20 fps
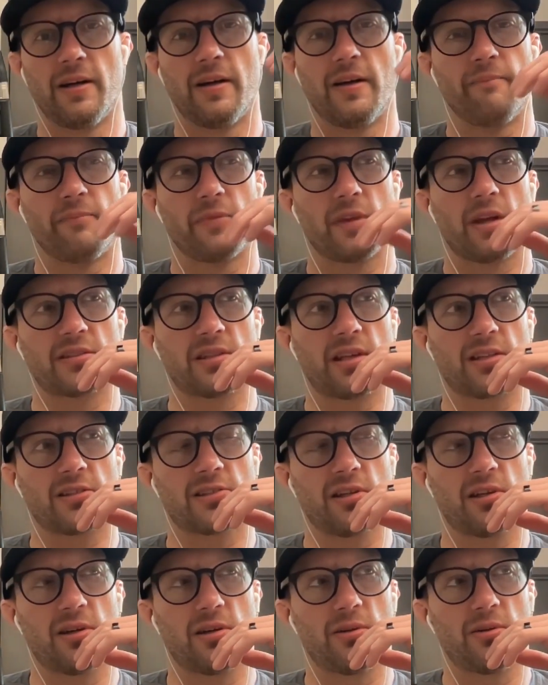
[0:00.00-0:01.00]
I was like,
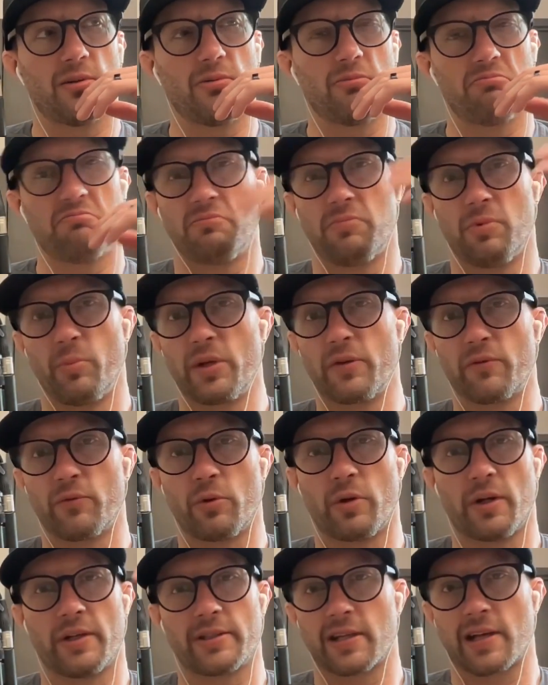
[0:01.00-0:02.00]
so when we roll,
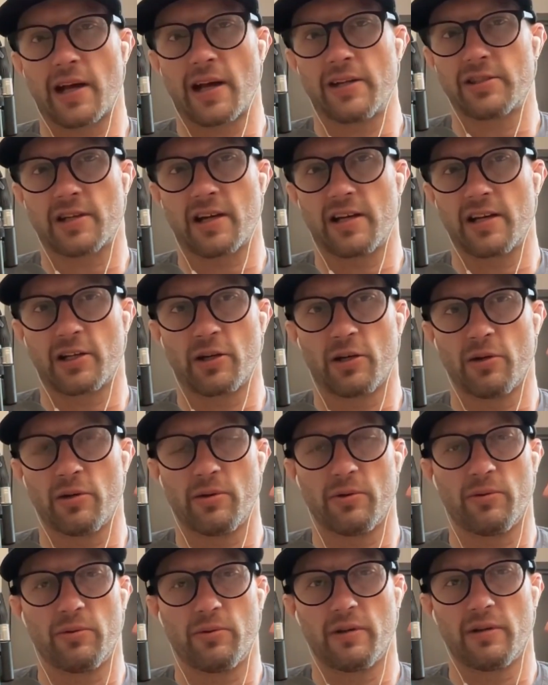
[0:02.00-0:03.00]
I was like, I just kind of
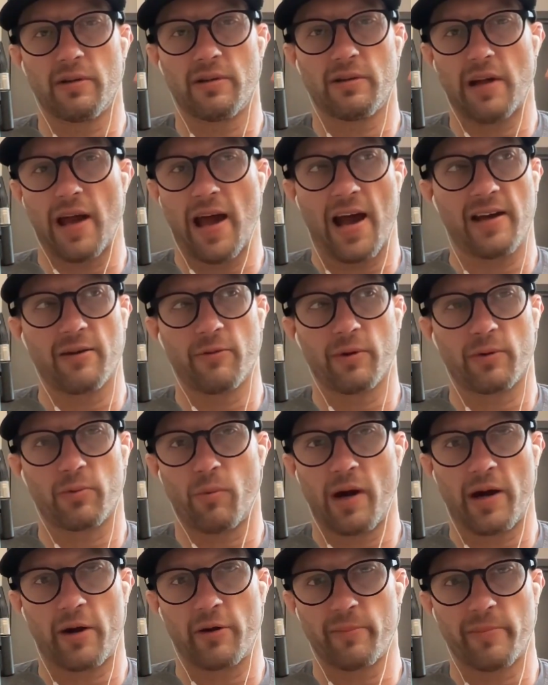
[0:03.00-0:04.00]
go at it with
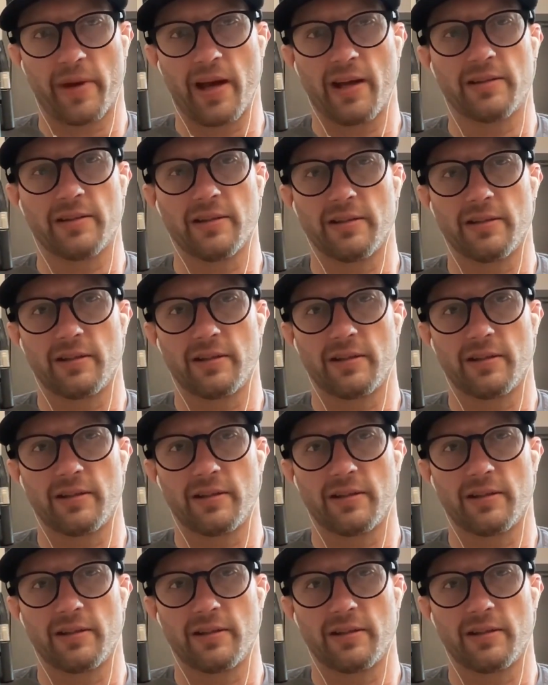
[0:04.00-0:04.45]
wild abandon.